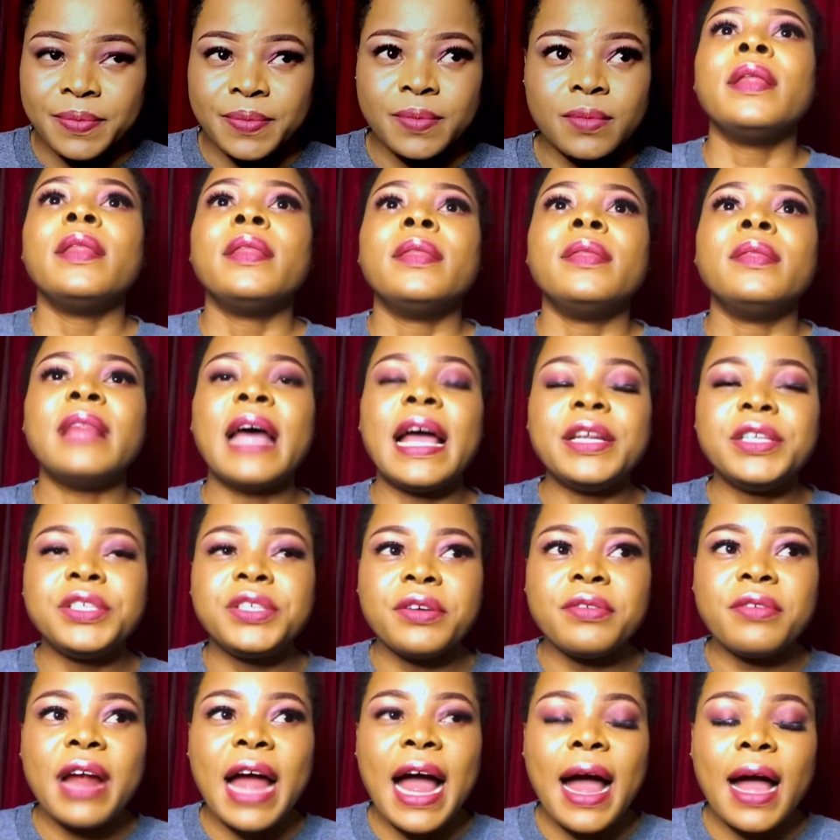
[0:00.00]

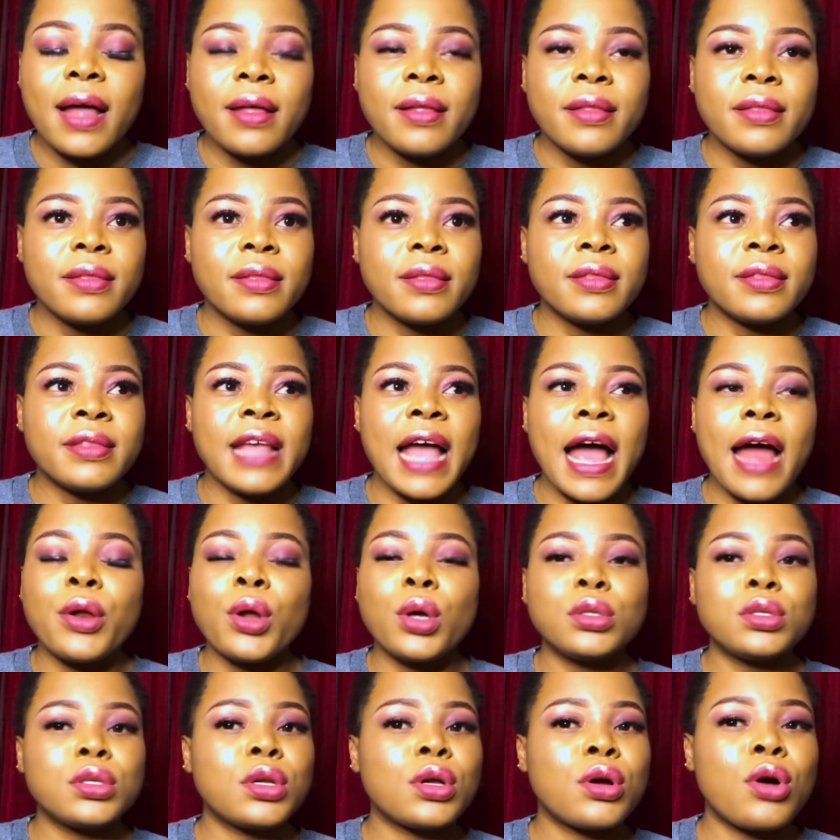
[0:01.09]
Nigeria, they are
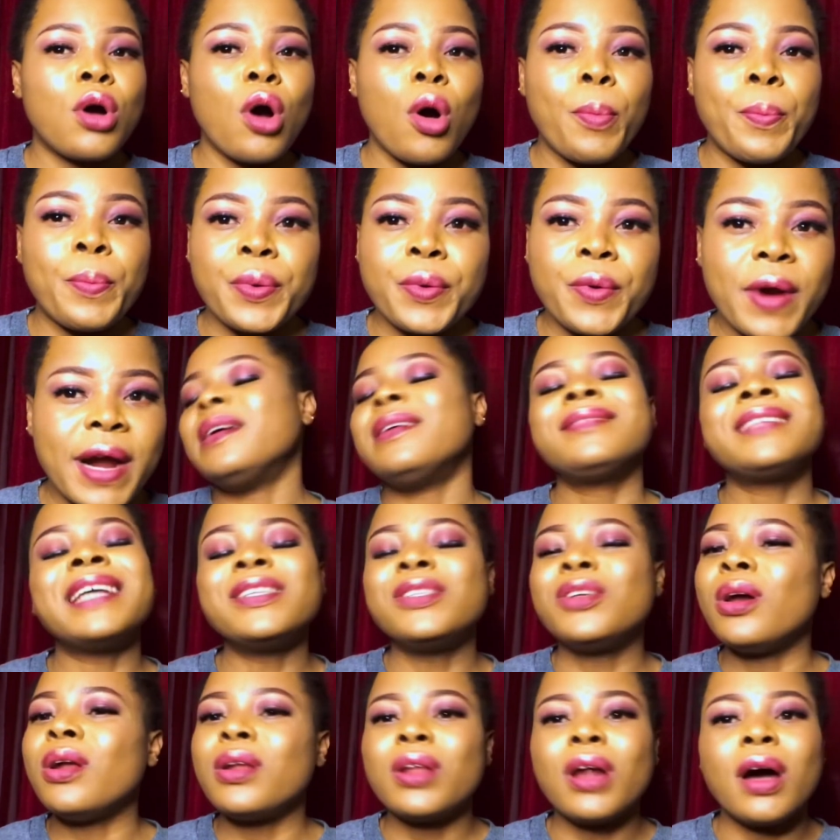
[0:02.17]
not corporate. They
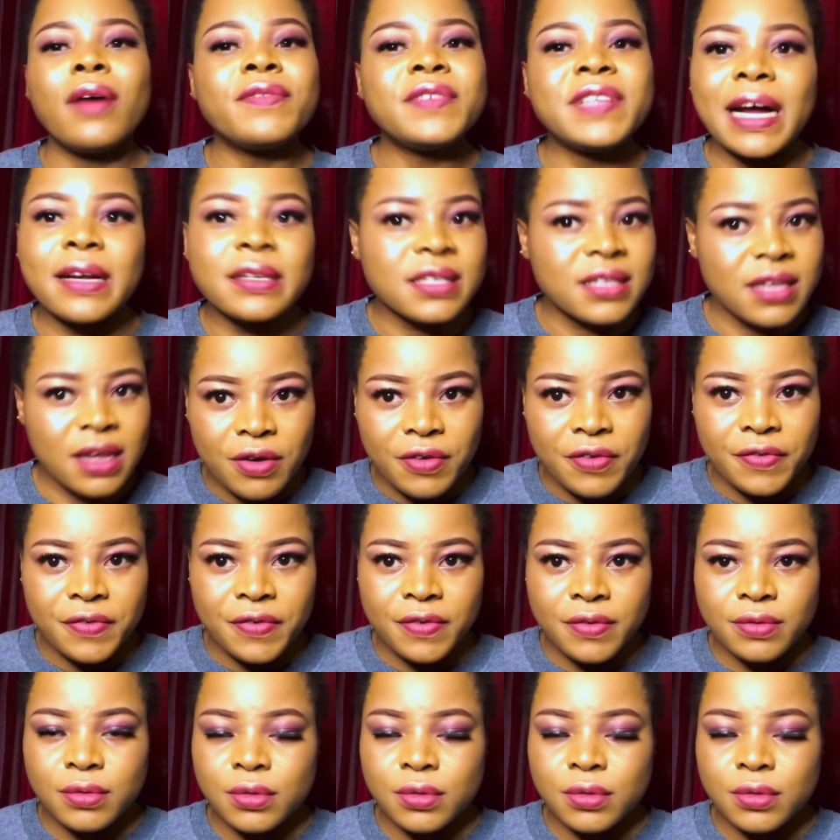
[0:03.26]
don't love themselves.